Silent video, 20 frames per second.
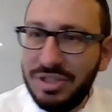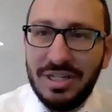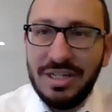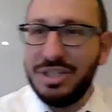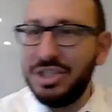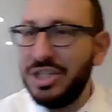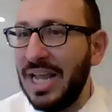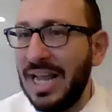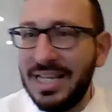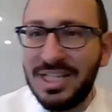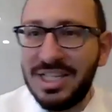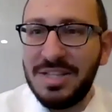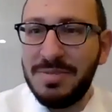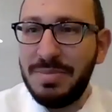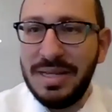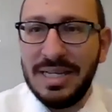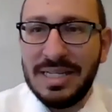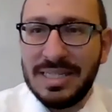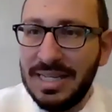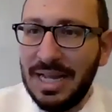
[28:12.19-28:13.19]
chase the
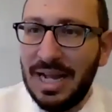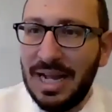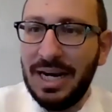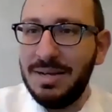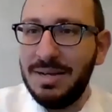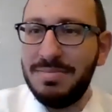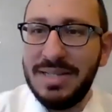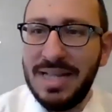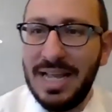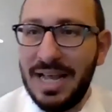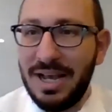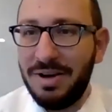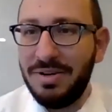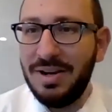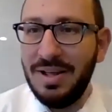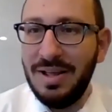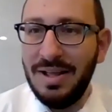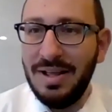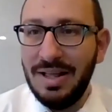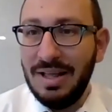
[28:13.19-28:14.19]
bees, knock them down,
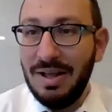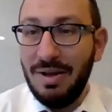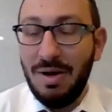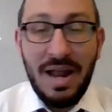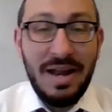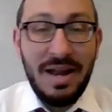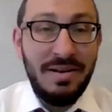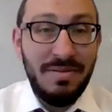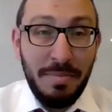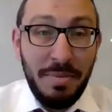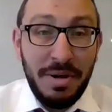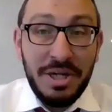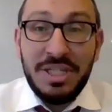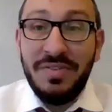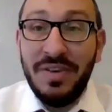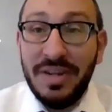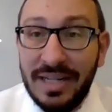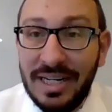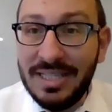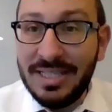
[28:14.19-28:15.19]
and a bunch of our
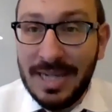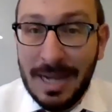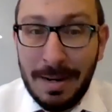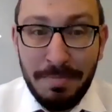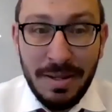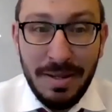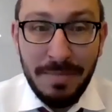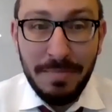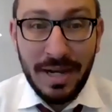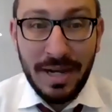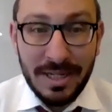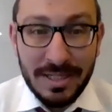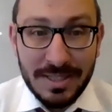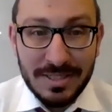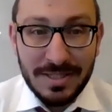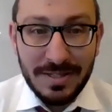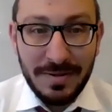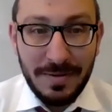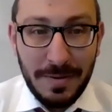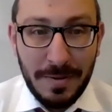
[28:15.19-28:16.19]
kids got bee
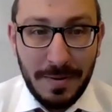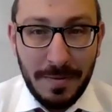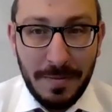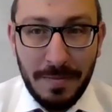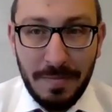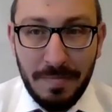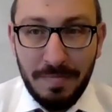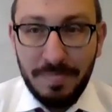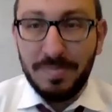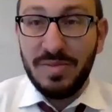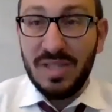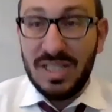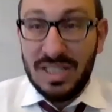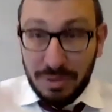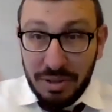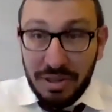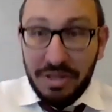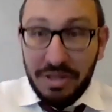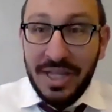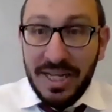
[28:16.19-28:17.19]
bites. So when
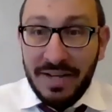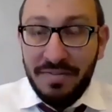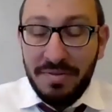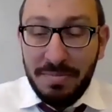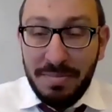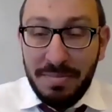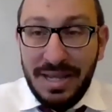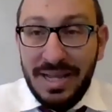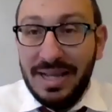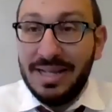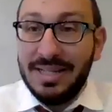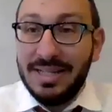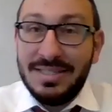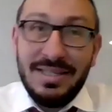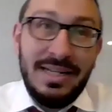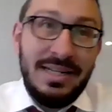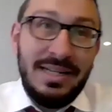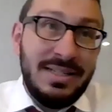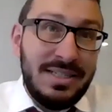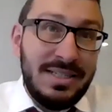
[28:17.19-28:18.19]
you think of a bee, it's
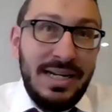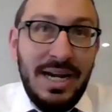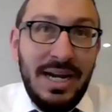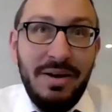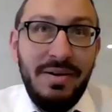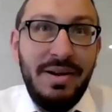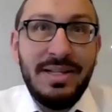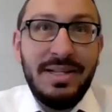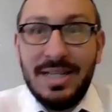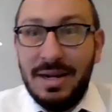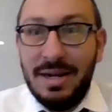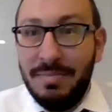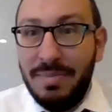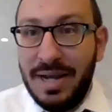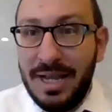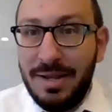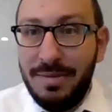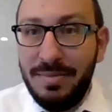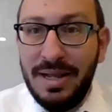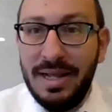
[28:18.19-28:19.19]
like scary, it's going to
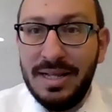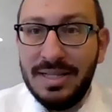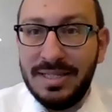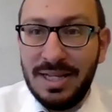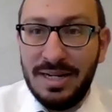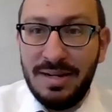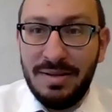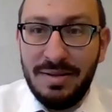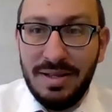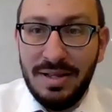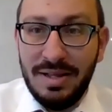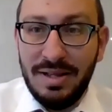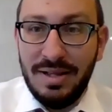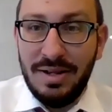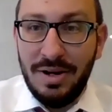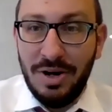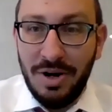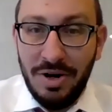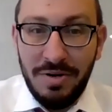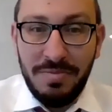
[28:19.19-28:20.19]
bite me, it's going to
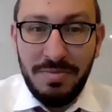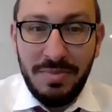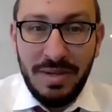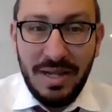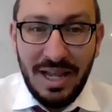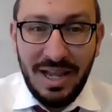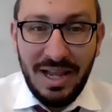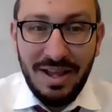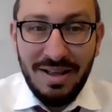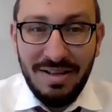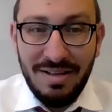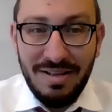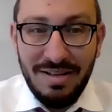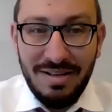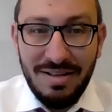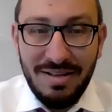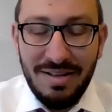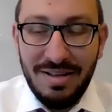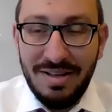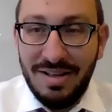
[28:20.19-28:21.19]
hurt me,
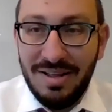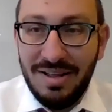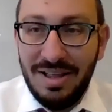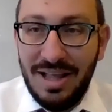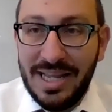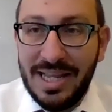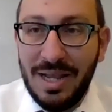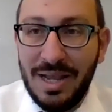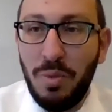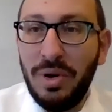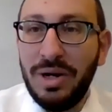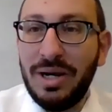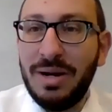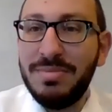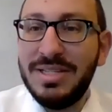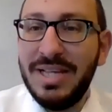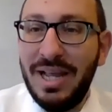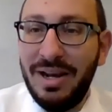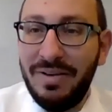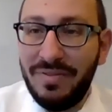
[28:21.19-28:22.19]
and yet what comes
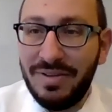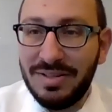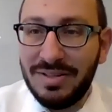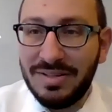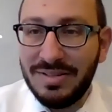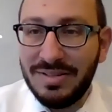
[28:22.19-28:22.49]
out of it?